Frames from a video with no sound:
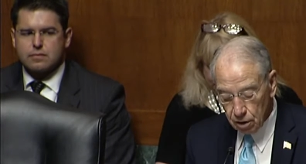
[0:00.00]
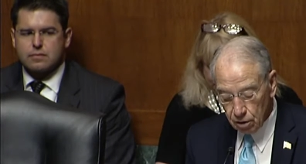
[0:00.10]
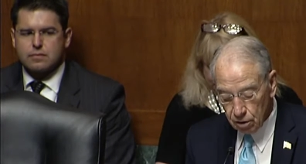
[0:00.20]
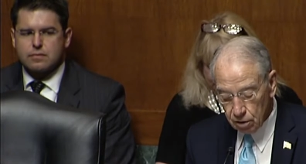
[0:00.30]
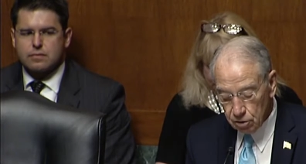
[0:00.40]

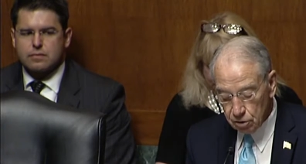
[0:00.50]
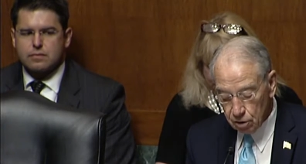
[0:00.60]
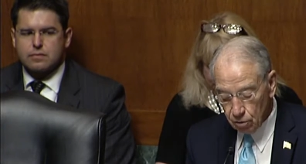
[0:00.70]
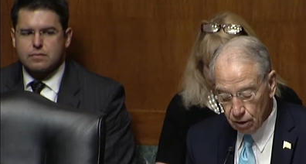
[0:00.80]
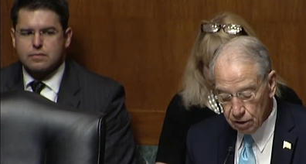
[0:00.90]
Speaker 1: under
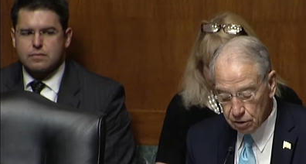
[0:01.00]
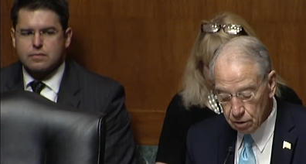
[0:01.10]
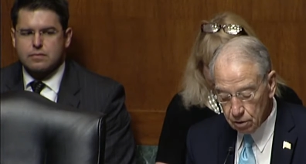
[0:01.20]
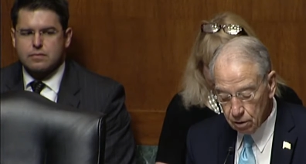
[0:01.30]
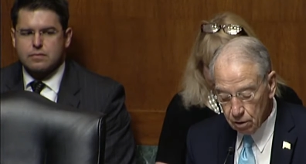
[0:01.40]

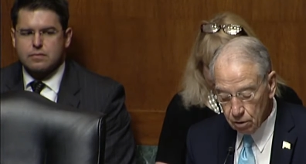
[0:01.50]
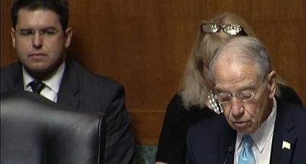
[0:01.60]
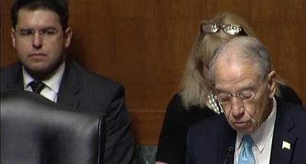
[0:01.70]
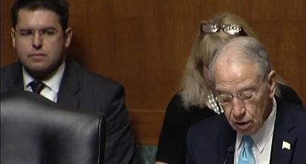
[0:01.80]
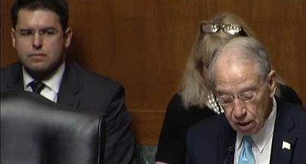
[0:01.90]
consideration
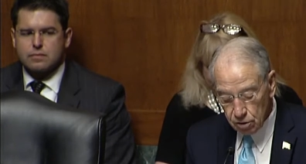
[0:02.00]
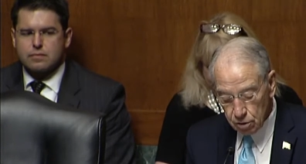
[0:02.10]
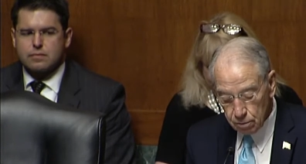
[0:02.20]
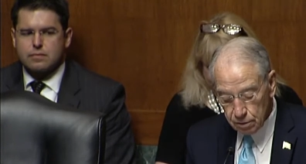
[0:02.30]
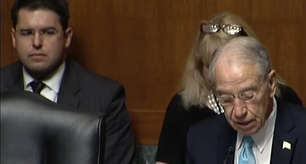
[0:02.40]
do not
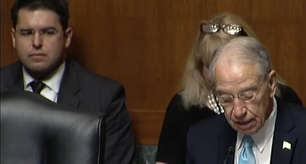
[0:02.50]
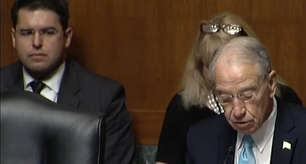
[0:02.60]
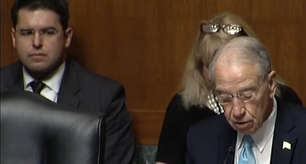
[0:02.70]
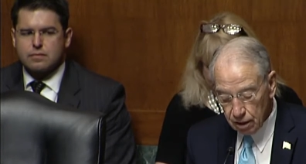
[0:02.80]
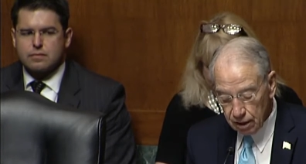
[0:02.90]

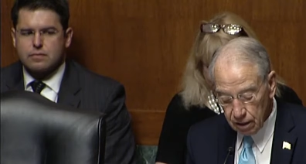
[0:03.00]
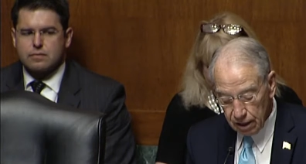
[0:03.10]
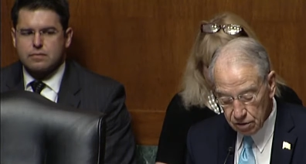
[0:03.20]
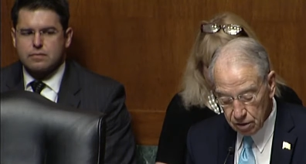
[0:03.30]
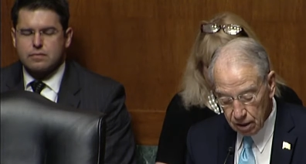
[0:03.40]
substantially
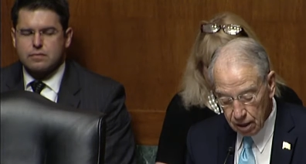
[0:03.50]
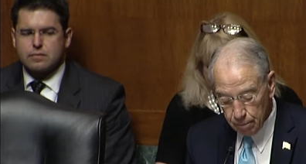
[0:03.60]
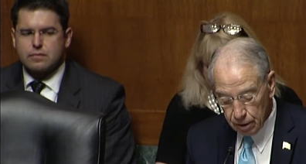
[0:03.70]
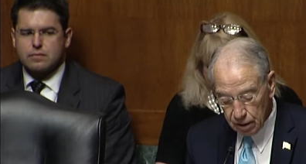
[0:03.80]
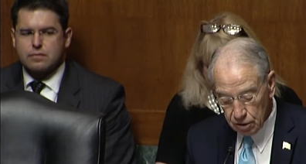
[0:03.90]
lessen
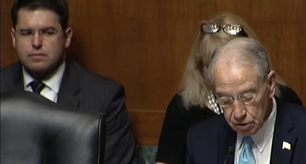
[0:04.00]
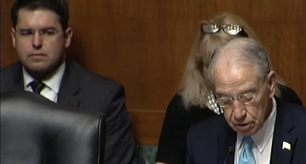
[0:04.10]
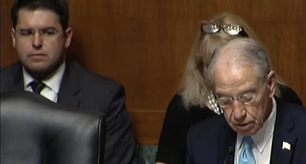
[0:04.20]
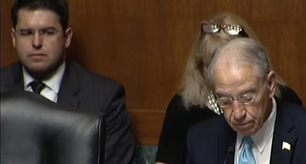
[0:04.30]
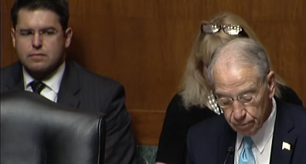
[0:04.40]

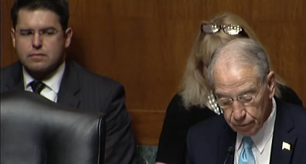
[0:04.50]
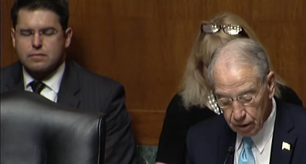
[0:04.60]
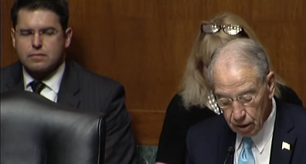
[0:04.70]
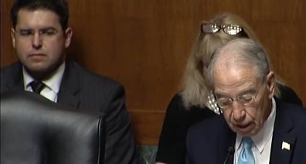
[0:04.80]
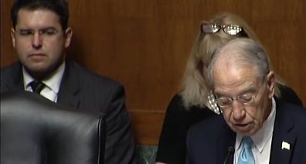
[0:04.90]
competition.
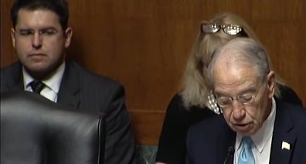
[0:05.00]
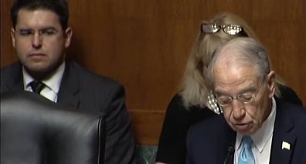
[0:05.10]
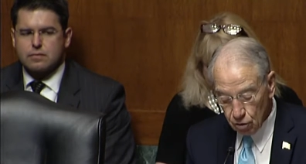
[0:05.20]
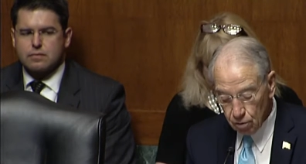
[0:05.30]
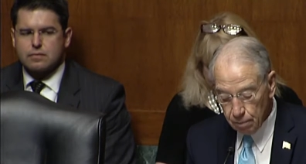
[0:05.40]
I
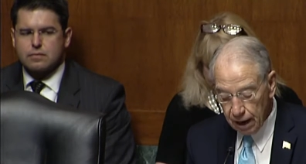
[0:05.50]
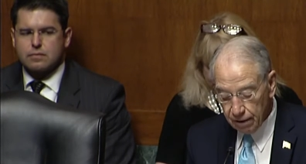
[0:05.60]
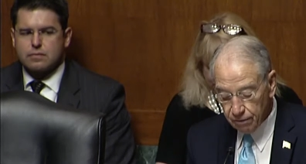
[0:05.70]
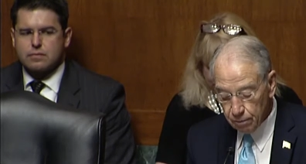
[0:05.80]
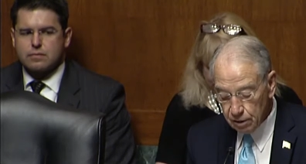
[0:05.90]
just heard
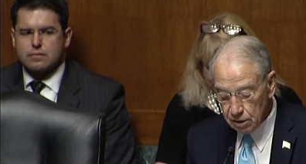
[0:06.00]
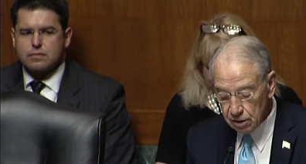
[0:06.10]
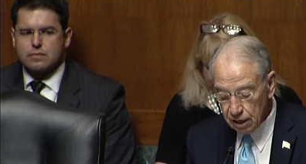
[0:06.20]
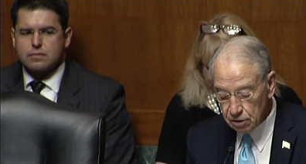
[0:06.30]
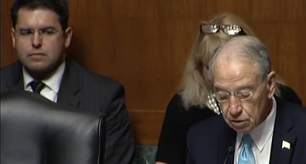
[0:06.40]
back from these
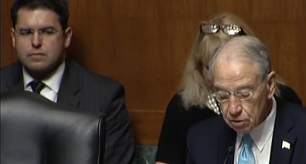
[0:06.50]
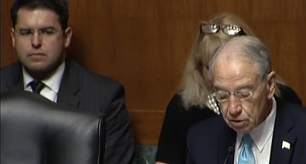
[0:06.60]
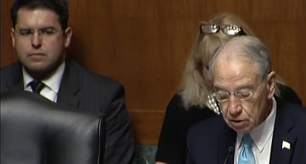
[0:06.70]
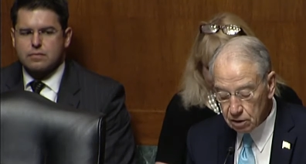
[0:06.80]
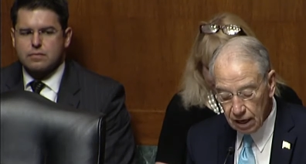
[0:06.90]

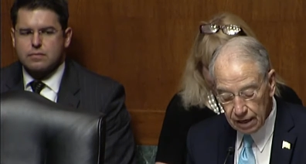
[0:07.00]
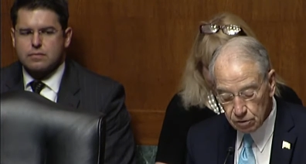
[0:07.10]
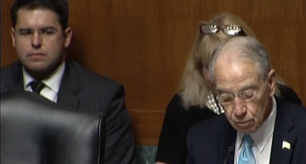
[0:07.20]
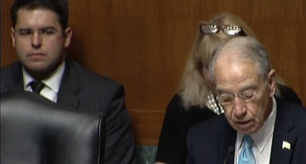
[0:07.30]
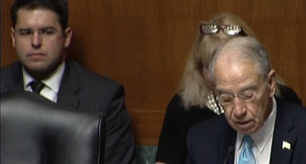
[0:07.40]
agencies
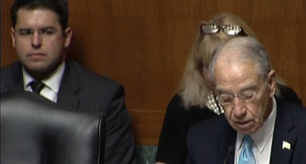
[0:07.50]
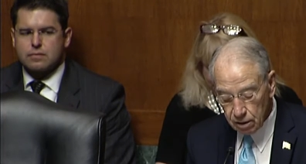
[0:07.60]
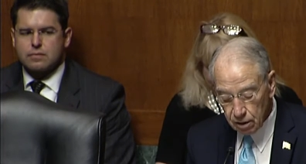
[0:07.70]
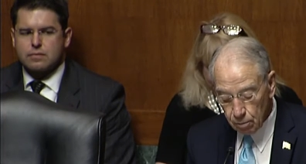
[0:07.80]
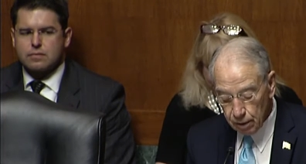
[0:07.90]
last week
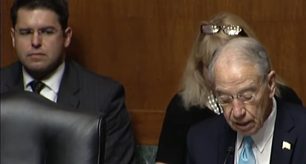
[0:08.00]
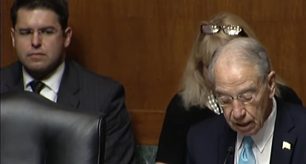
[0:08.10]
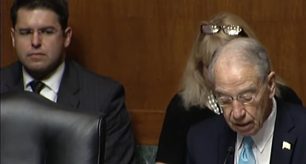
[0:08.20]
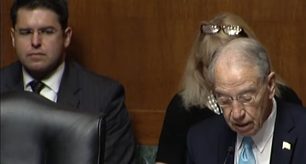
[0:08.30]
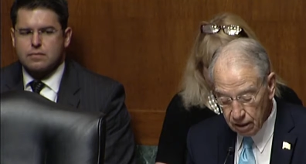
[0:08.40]
that they'll be
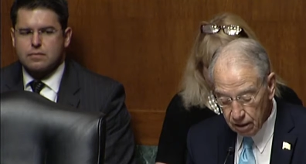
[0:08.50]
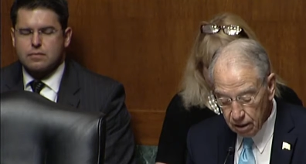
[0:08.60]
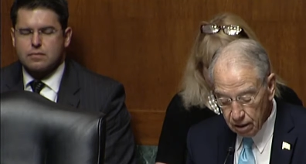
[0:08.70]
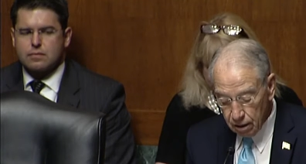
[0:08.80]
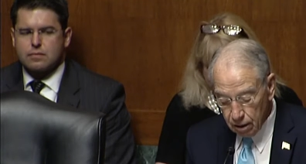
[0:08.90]
heeding
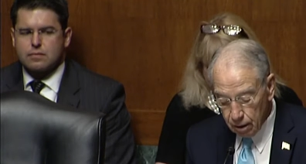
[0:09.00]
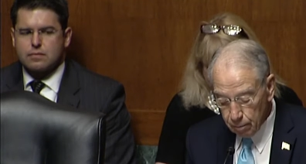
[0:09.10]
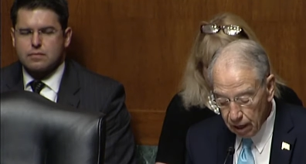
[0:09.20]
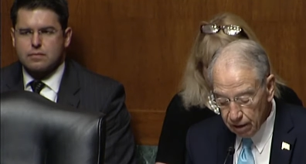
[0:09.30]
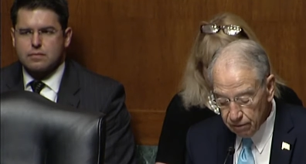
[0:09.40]

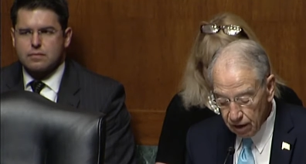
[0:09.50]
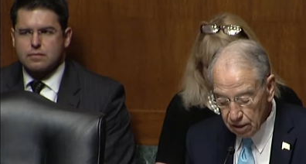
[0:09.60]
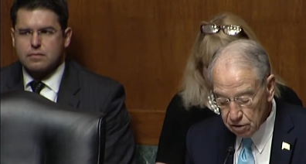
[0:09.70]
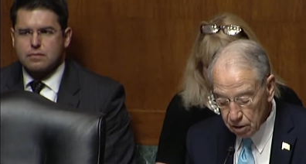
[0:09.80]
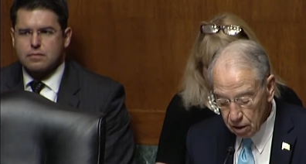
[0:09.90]
my
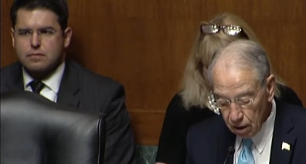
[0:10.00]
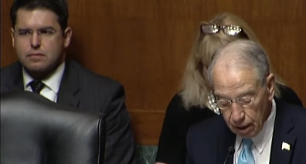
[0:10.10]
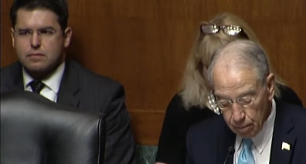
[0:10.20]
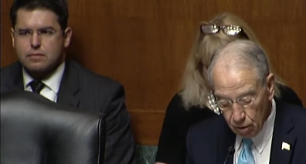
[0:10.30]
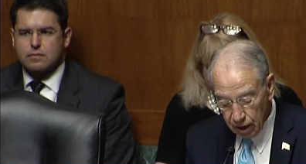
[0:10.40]
advice and
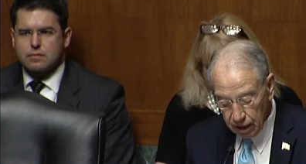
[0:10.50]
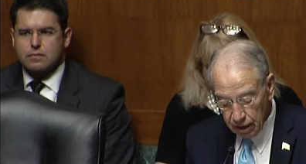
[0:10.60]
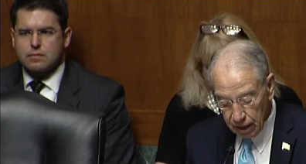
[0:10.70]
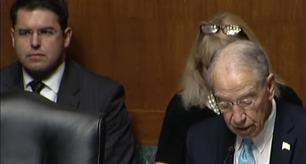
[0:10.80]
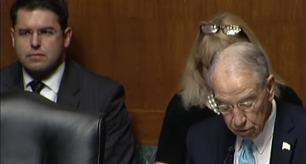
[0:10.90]

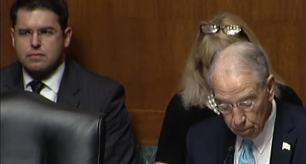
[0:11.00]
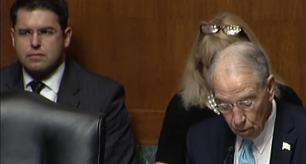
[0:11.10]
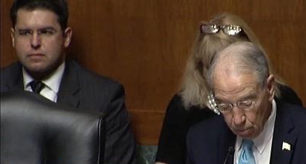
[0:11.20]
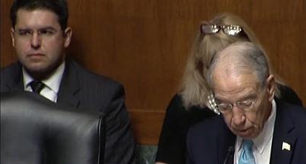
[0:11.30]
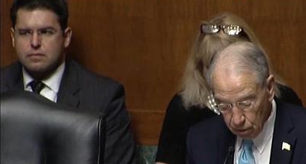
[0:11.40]
collaborating as
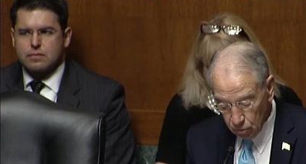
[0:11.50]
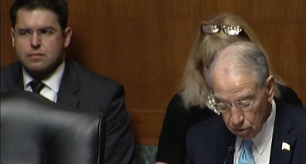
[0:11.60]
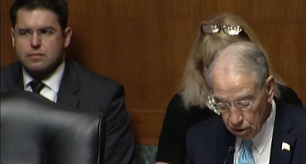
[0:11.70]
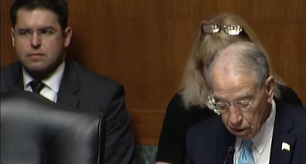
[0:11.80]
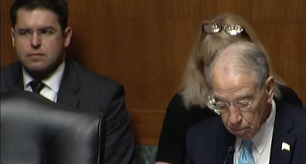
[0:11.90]
appropriate
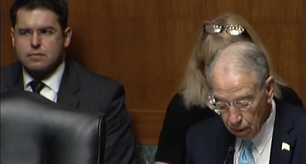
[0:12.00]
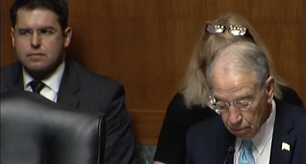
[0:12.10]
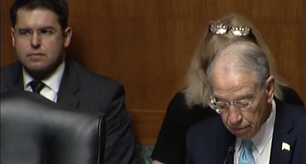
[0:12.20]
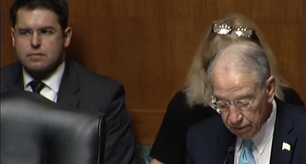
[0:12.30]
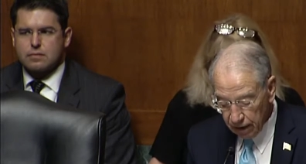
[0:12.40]
with the
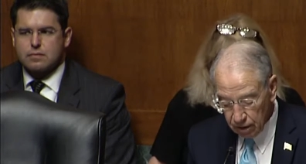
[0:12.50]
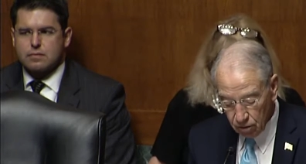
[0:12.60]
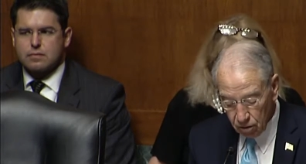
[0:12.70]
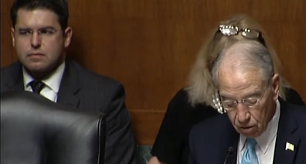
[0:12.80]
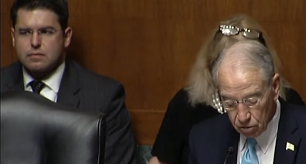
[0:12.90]
Department of
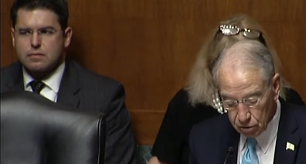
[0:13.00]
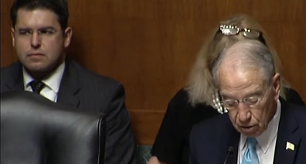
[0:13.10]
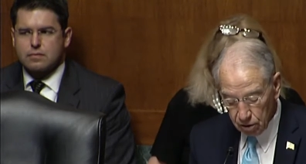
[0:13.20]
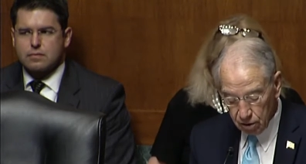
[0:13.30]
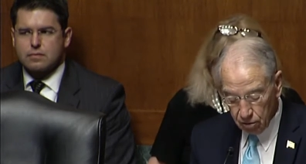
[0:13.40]
Agriculture
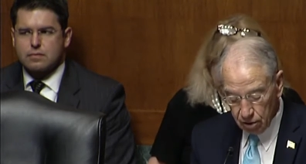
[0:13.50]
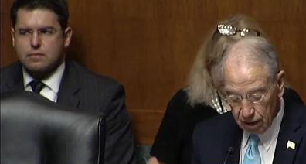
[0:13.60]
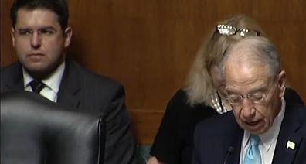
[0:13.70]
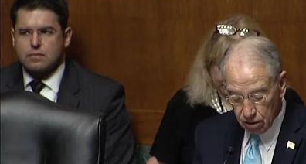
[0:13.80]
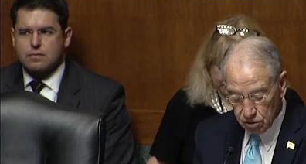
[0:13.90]
on their
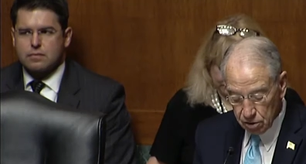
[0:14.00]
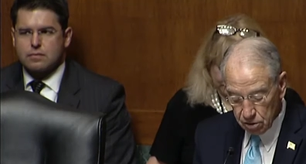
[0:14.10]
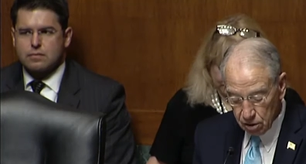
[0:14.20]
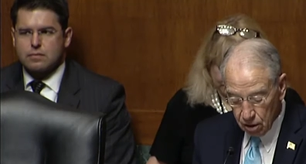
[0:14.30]
analysis